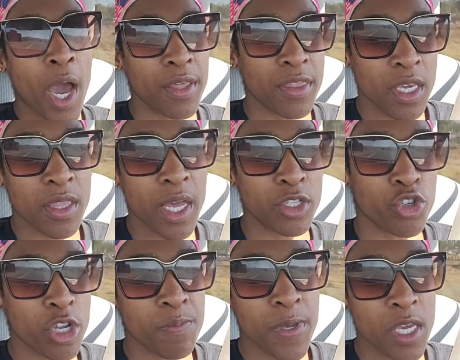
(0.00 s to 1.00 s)
I think that
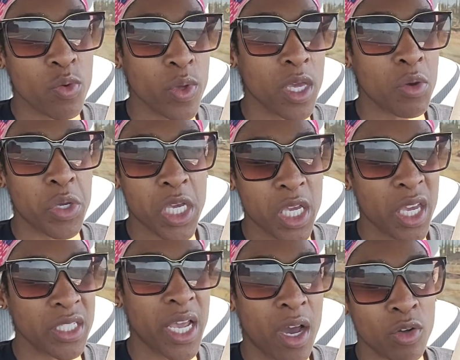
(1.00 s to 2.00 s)
during peak week we can
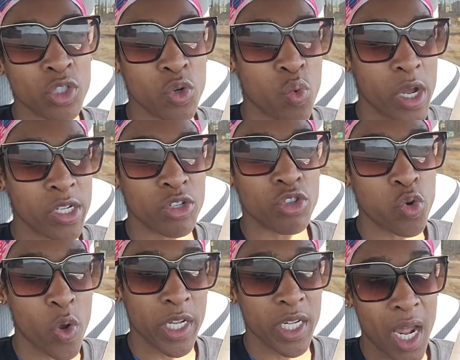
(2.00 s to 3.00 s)
get down to
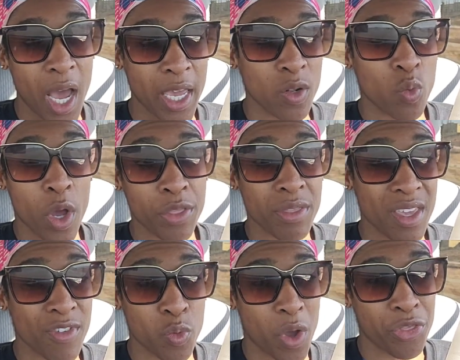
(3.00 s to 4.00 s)
129,
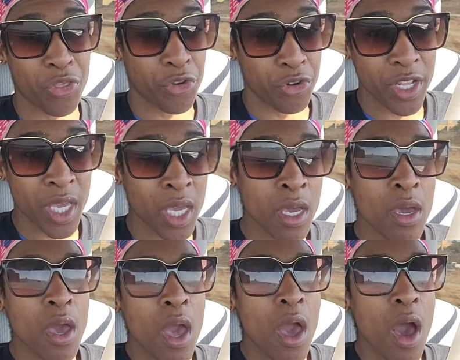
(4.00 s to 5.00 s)
even 130.
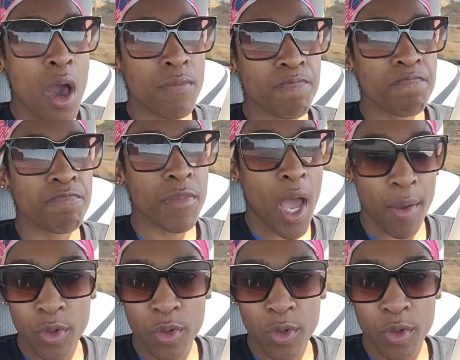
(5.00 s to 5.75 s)
I